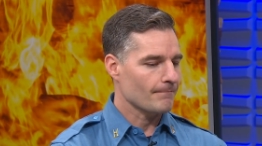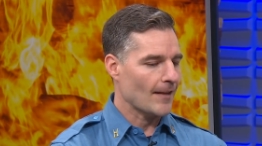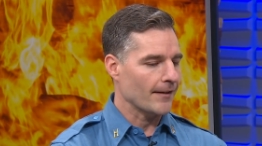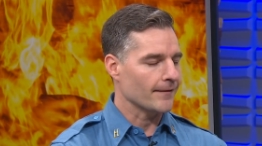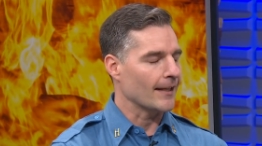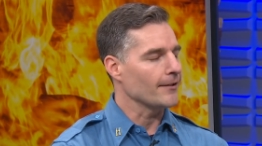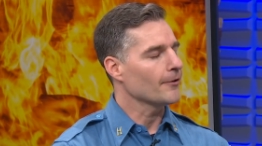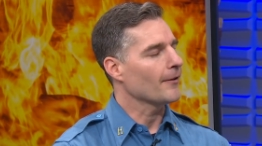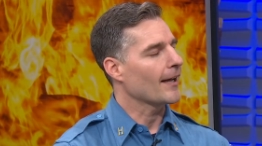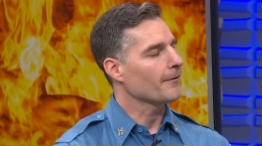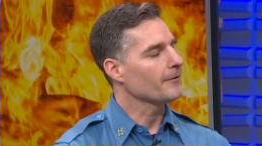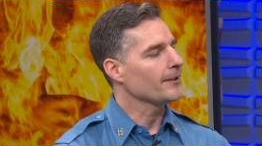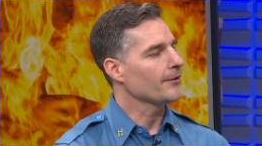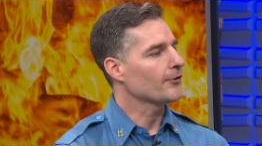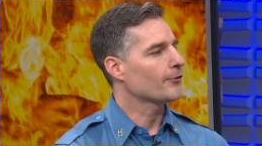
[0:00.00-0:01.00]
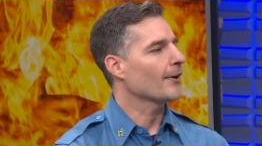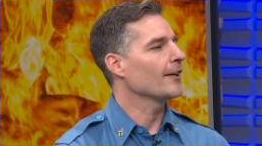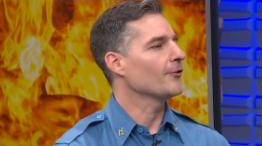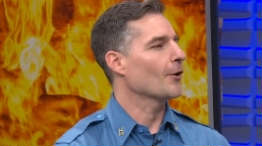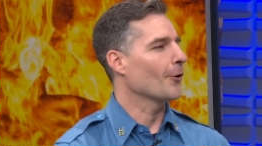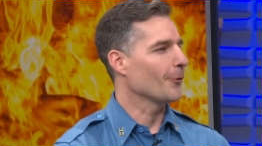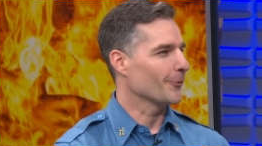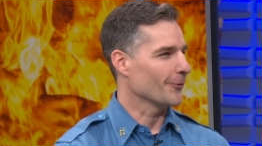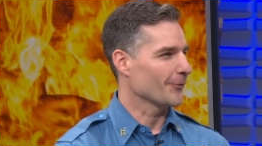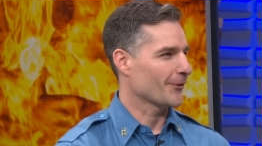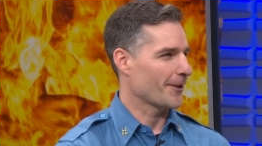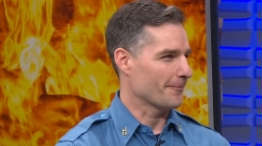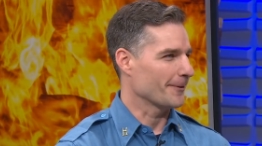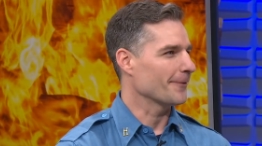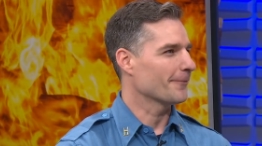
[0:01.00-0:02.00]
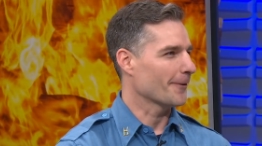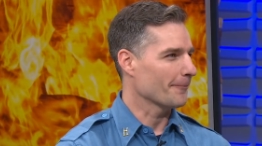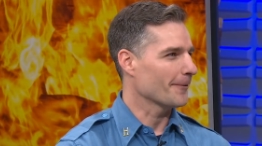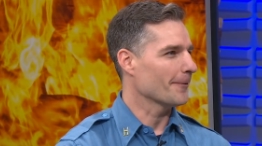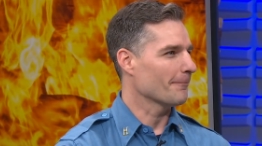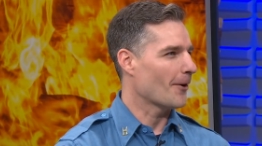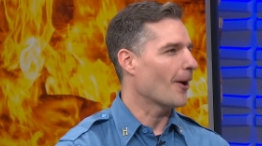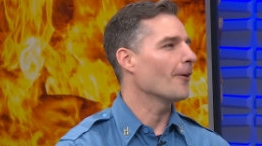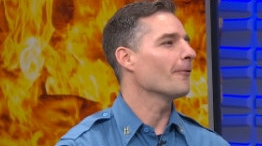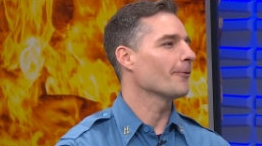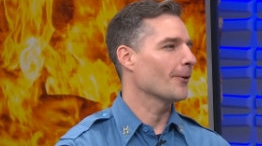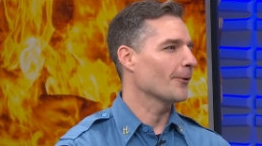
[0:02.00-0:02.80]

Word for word: they don't have any strange odors coming from them. All of